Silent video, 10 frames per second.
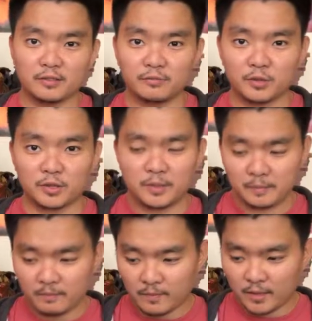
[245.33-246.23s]
foot
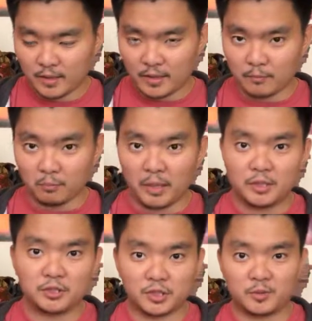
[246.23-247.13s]
by
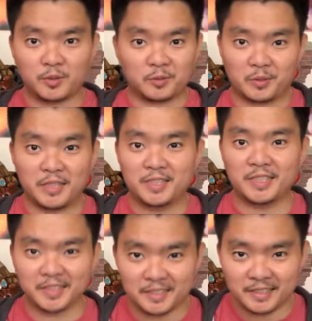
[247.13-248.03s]
just
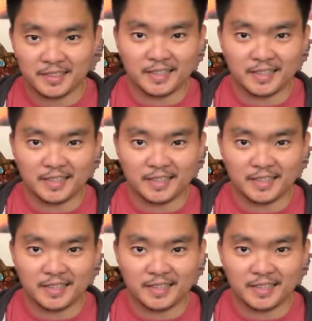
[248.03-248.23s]
erasing it.